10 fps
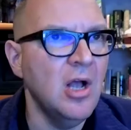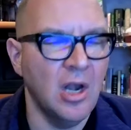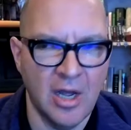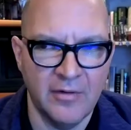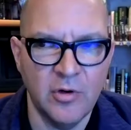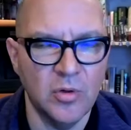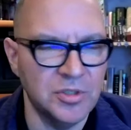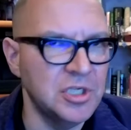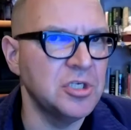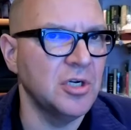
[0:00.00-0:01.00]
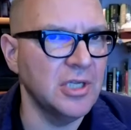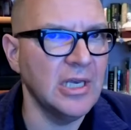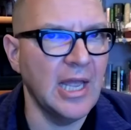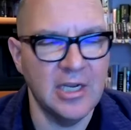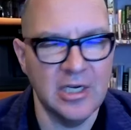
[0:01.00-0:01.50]
a lot of cool digital
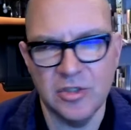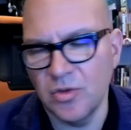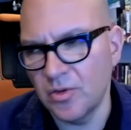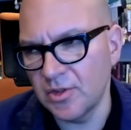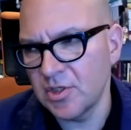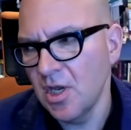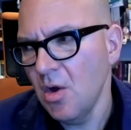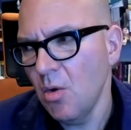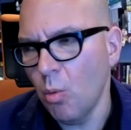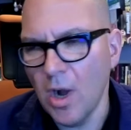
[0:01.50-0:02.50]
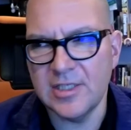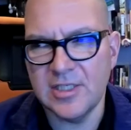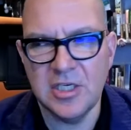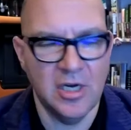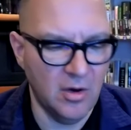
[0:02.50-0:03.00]
e-lending tools.
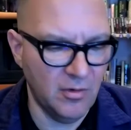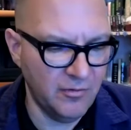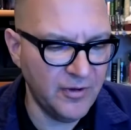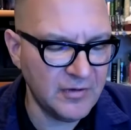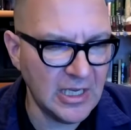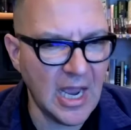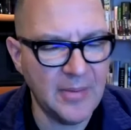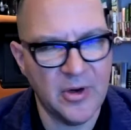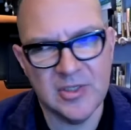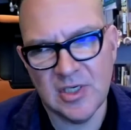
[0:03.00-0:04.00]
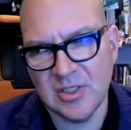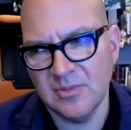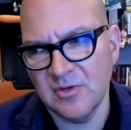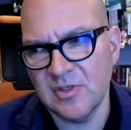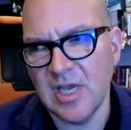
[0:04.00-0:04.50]
Once, you know, 50 library
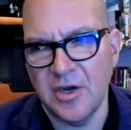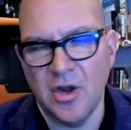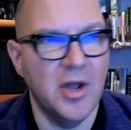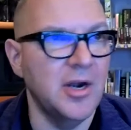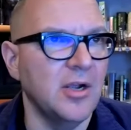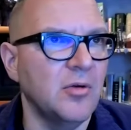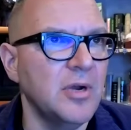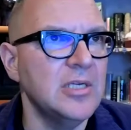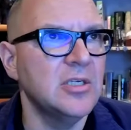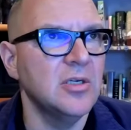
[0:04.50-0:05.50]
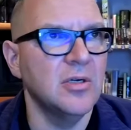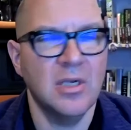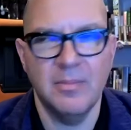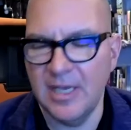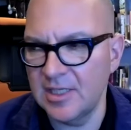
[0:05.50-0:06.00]
systems have signed on and agreed to
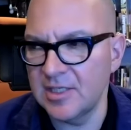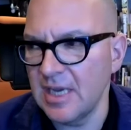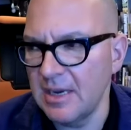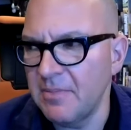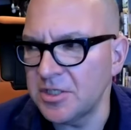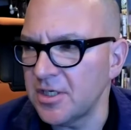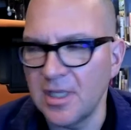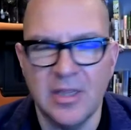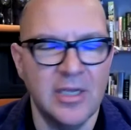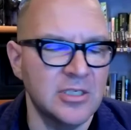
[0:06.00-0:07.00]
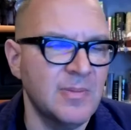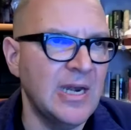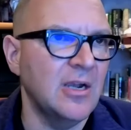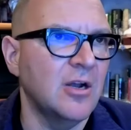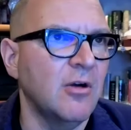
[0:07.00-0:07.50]
commit the same budget that they're
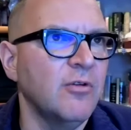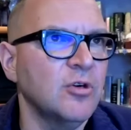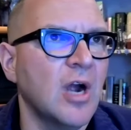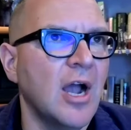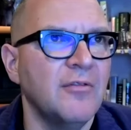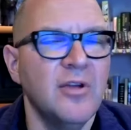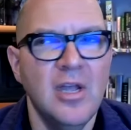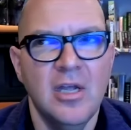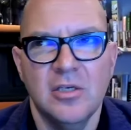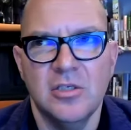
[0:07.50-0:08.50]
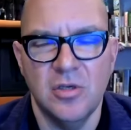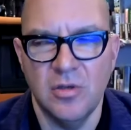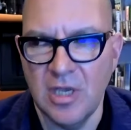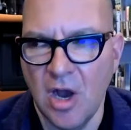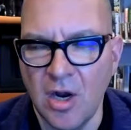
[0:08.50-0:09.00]
spending on Overdrive
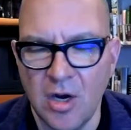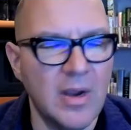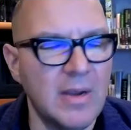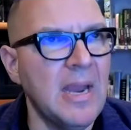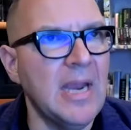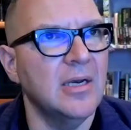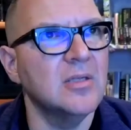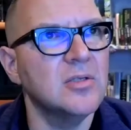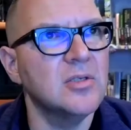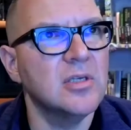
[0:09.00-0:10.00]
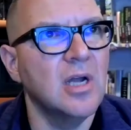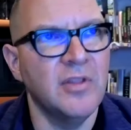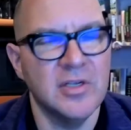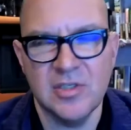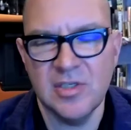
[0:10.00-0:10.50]
to the ongoing maintenance of
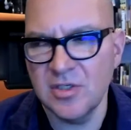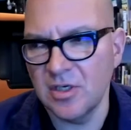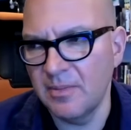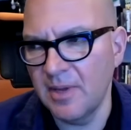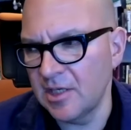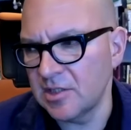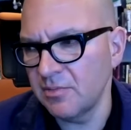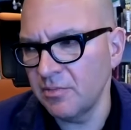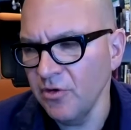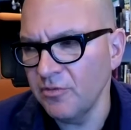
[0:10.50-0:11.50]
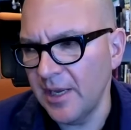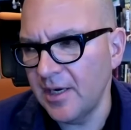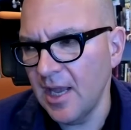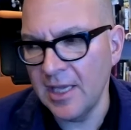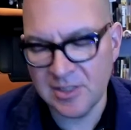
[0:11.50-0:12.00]
this system and its
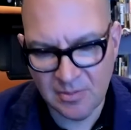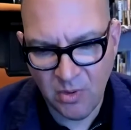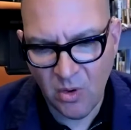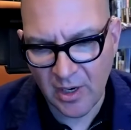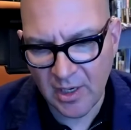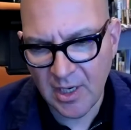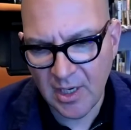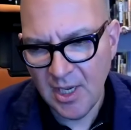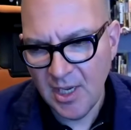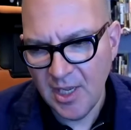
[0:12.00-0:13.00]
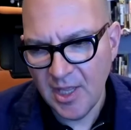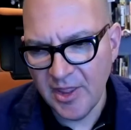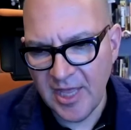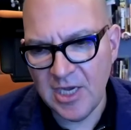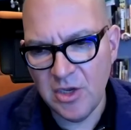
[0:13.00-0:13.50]
improvement and support,
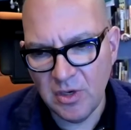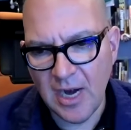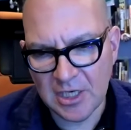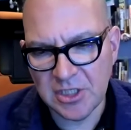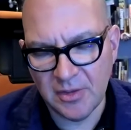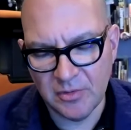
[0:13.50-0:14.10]
then you can actually